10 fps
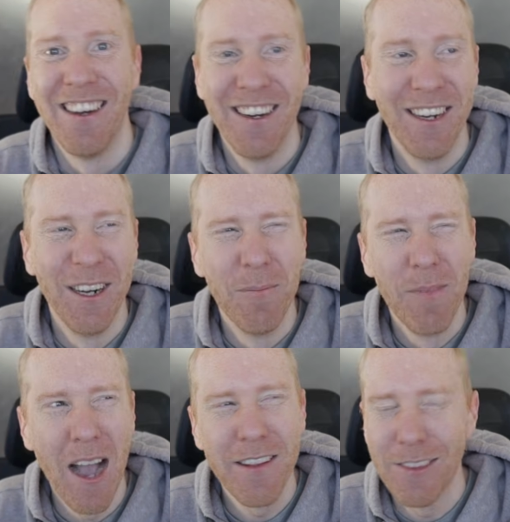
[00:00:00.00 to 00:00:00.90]

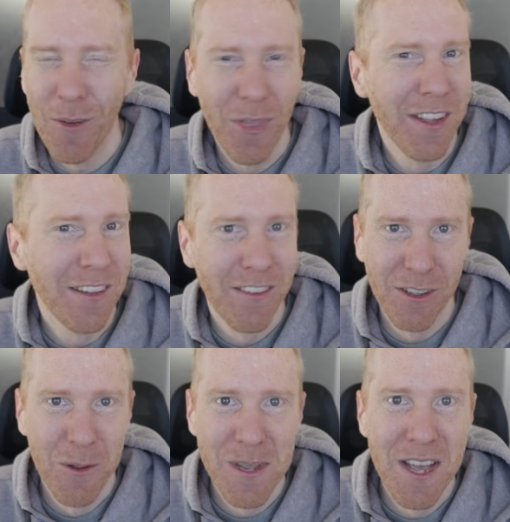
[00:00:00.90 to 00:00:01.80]
I don't think there's
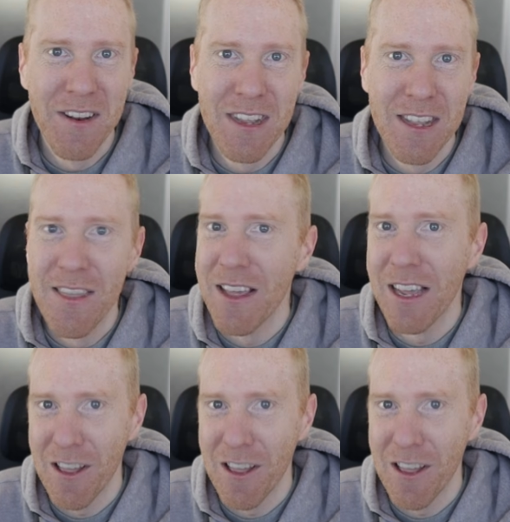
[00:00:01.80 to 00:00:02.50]
going to be anything